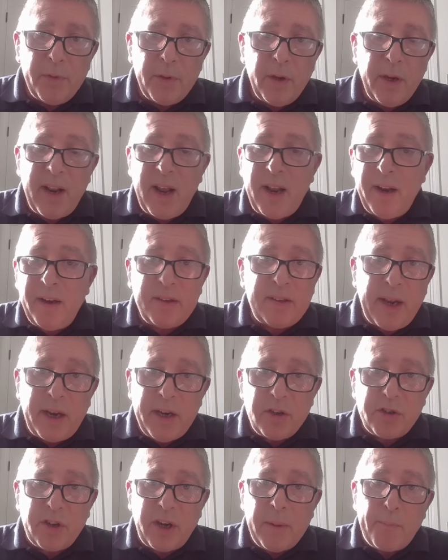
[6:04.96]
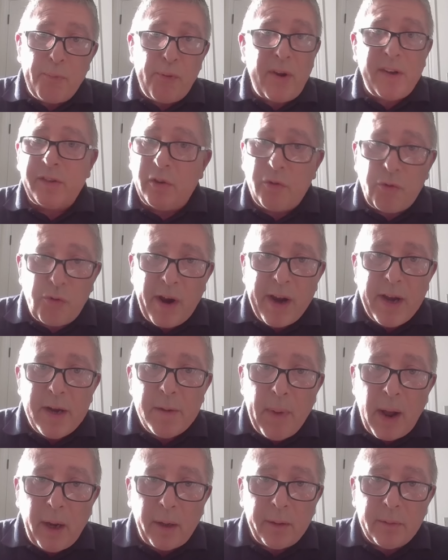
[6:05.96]
You then essentially press a
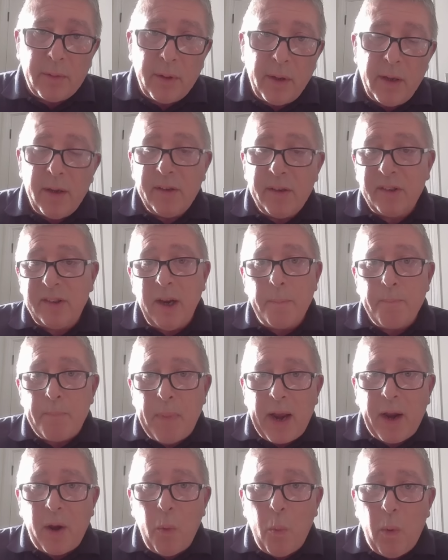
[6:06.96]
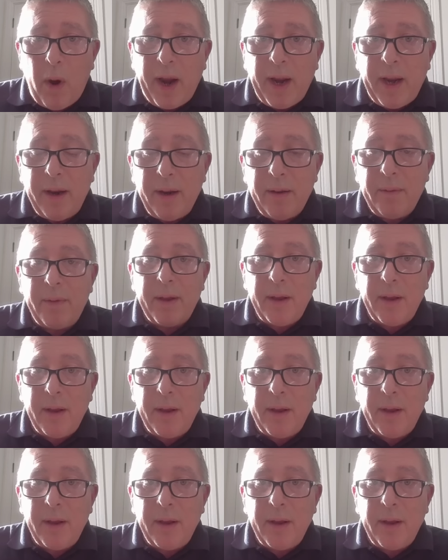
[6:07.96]
train button, sit back and wait,